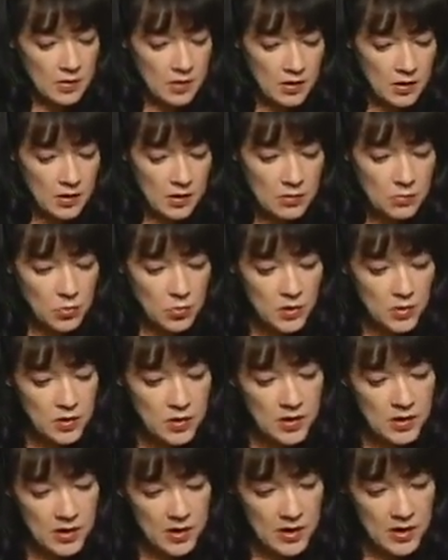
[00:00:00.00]
And we're
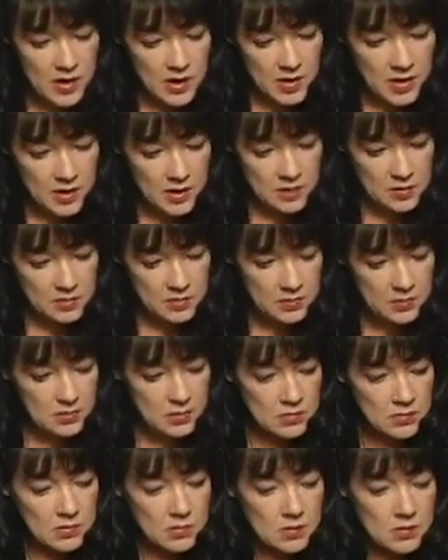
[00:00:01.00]
going to add
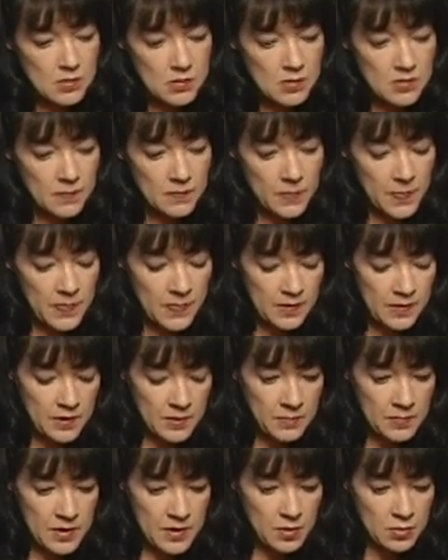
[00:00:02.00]

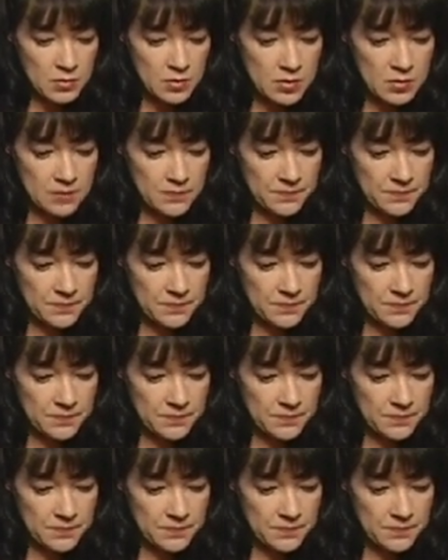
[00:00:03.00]
about,